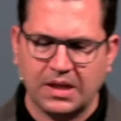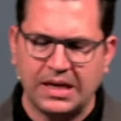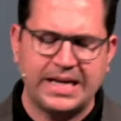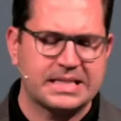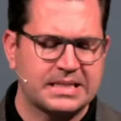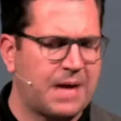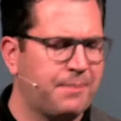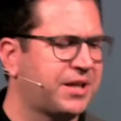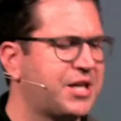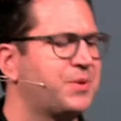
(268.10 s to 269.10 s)
And it's not
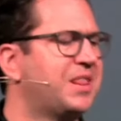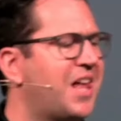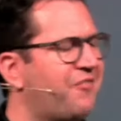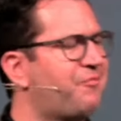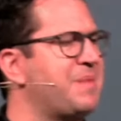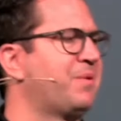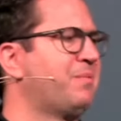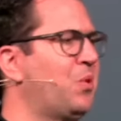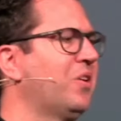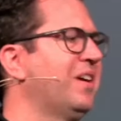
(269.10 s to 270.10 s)
because we love people
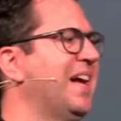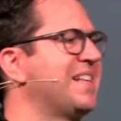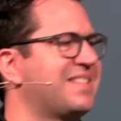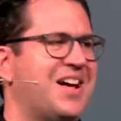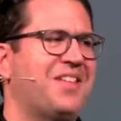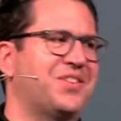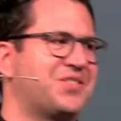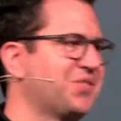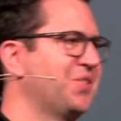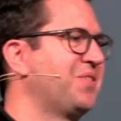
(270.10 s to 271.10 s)
more. That's not the
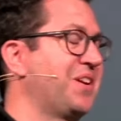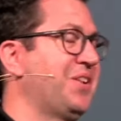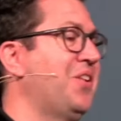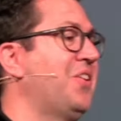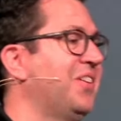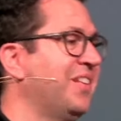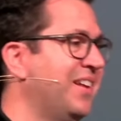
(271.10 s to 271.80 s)
truth at all.